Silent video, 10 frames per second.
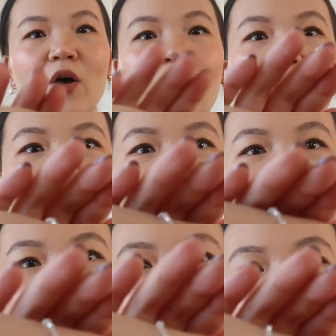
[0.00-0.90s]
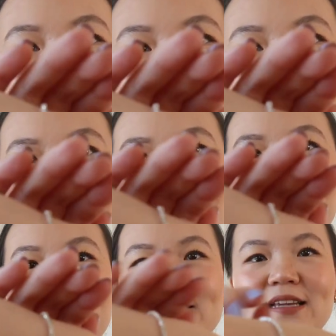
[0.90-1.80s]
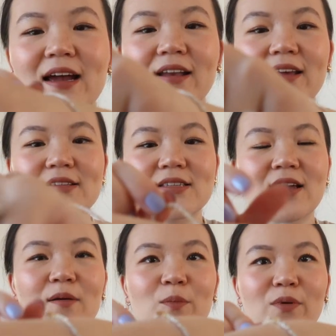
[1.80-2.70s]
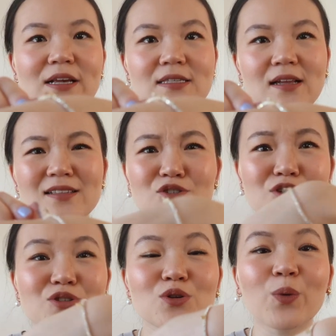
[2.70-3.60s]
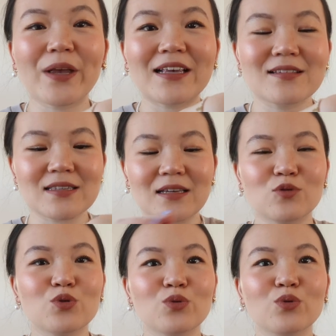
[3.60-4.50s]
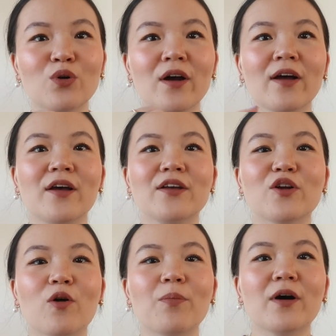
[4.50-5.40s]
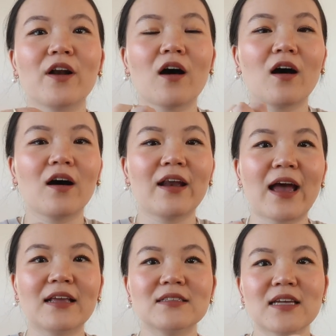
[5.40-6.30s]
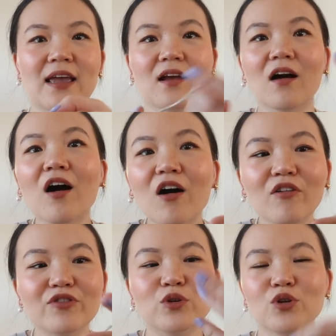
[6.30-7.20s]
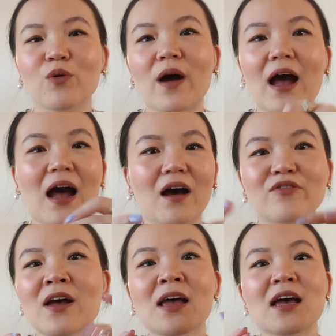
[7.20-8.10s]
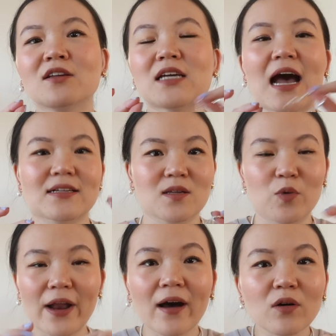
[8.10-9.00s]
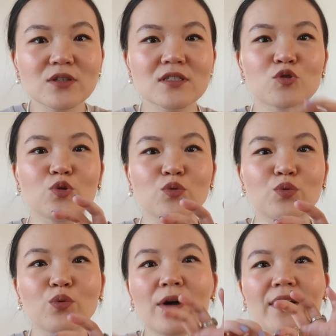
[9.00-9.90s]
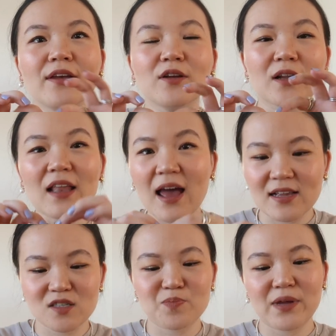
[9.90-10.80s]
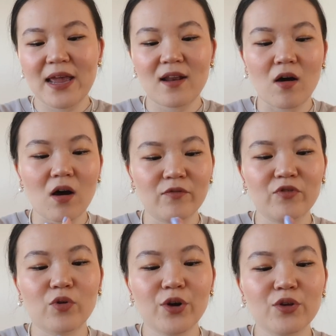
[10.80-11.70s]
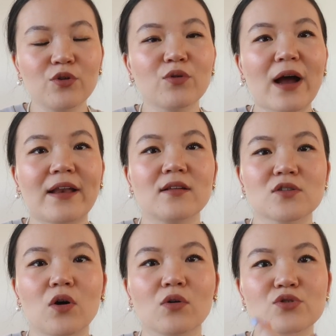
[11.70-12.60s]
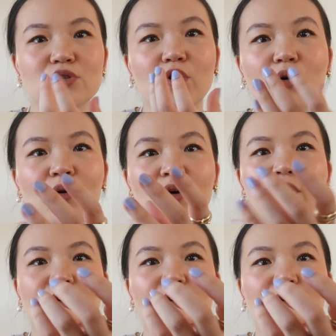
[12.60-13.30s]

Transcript: will have to be this tennis bracelet. It's just so easy to, you know, put on and take off. You don't have to ask someone else to clasp it on for you, and it's also